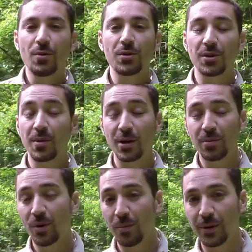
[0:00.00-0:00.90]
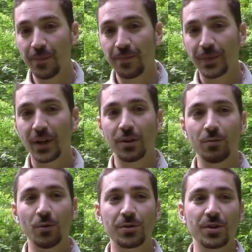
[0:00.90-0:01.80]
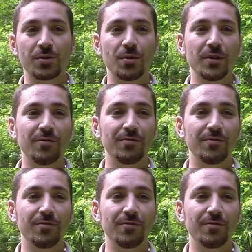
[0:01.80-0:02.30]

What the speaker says: were to be a problem and the waters were